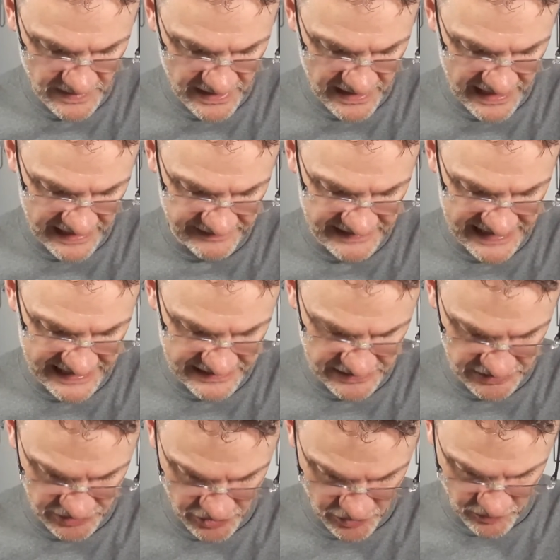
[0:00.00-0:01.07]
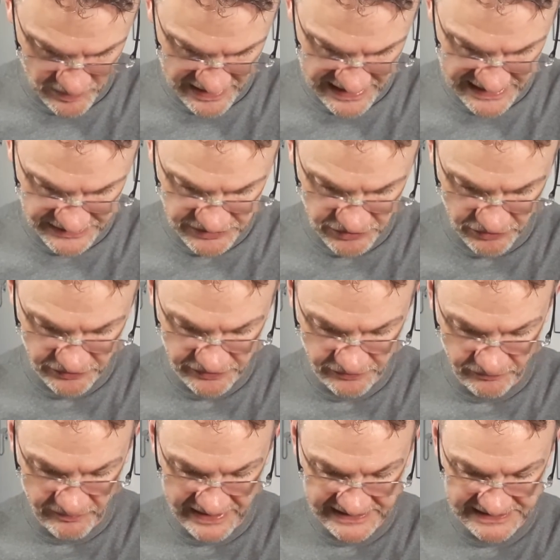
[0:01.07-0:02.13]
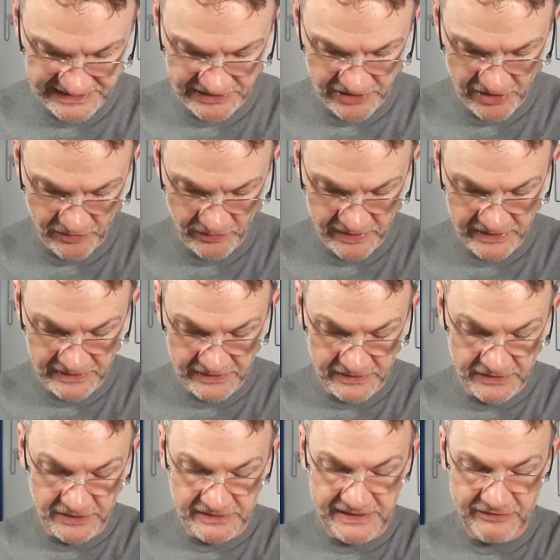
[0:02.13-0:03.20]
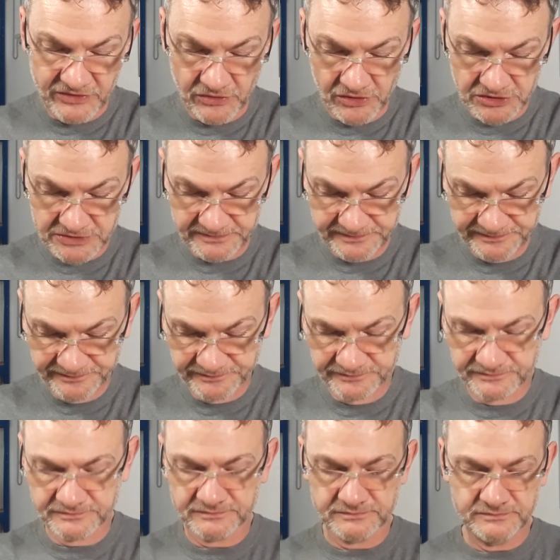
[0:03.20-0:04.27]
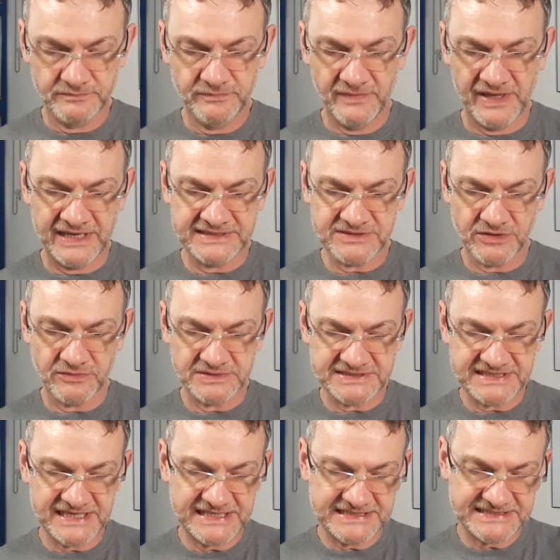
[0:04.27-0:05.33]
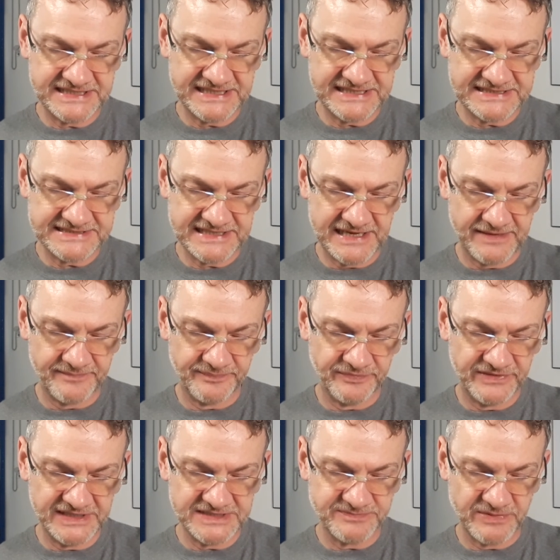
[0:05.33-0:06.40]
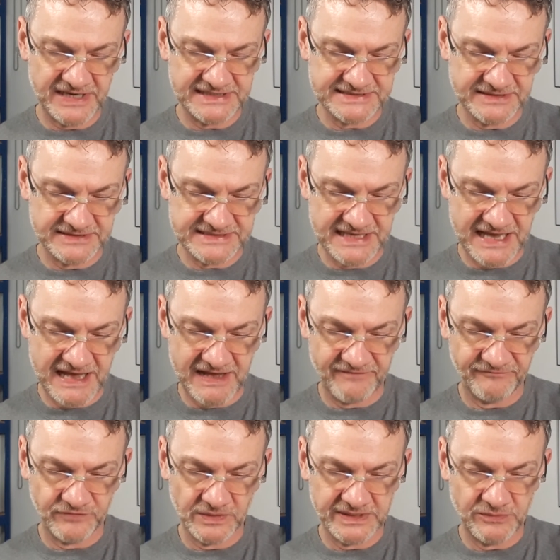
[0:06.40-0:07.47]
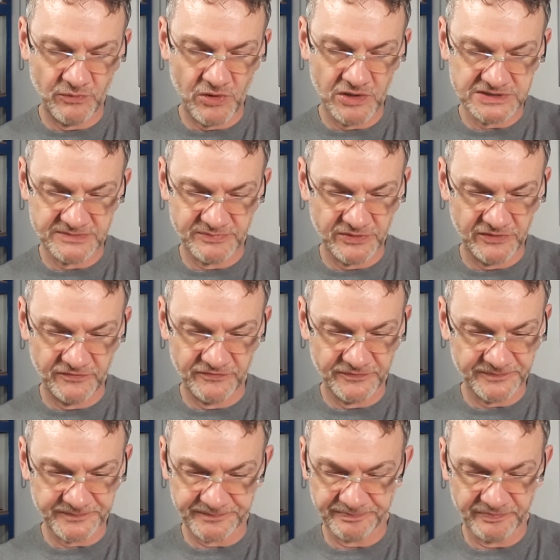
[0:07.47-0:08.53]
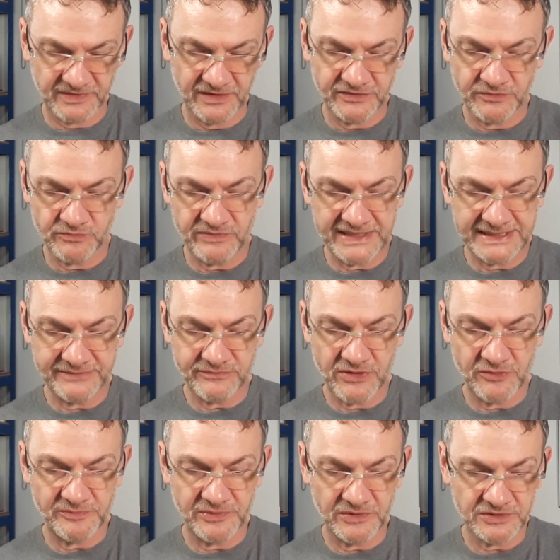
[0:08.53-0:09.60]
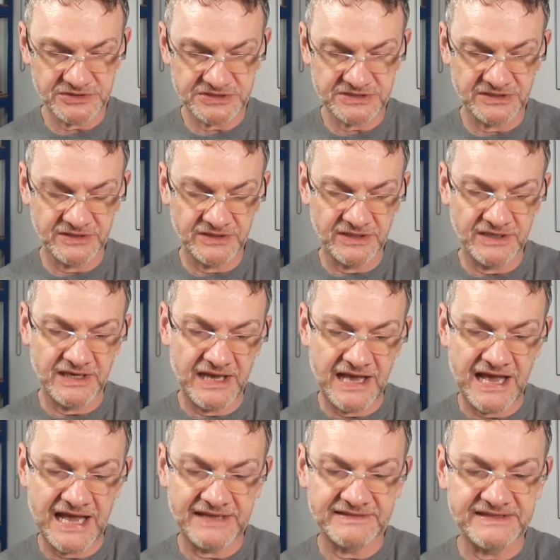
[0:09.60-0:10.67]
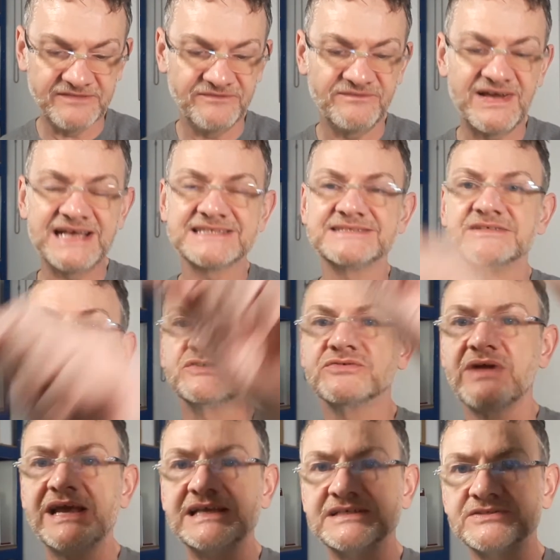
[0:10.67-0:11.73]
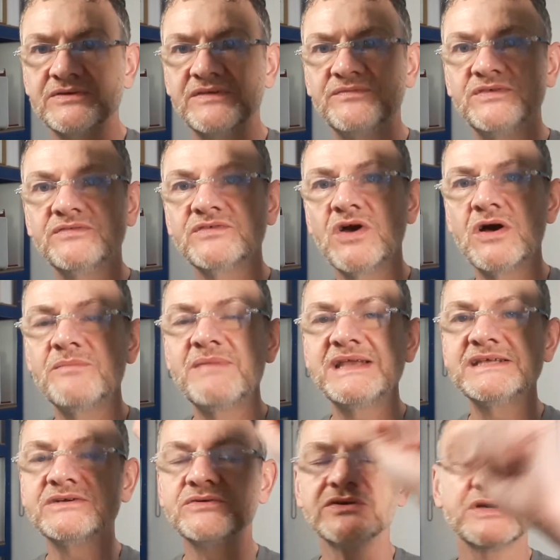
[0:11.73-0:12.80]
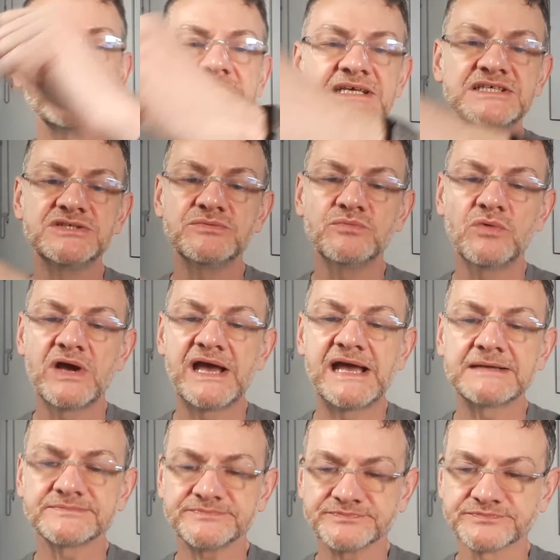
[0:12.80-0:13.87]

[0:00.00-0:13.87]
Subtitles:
and then you are done, you're ready to go. Now, of course, as I always say, these bracelets are fully waterproof. They're really robust and they fasten great. So if you've got a medical condition where,